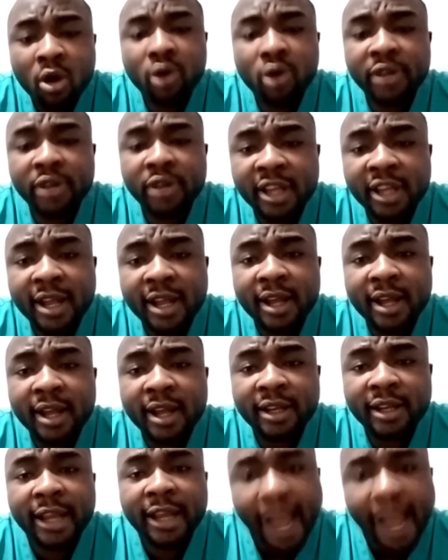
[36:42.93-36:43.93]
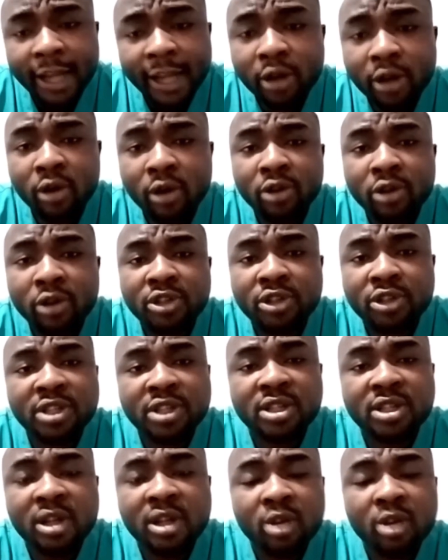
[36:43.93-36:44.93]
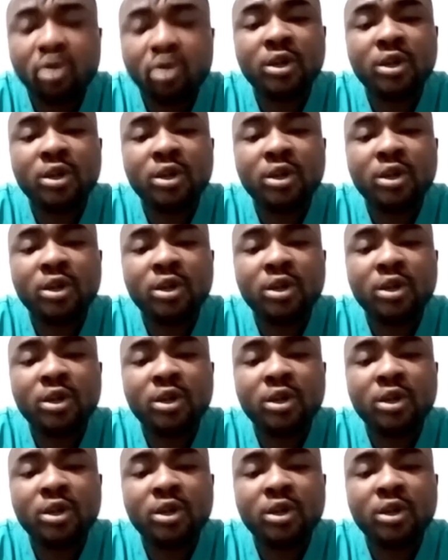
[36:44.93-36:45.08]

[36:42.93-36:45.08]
or their gynecologist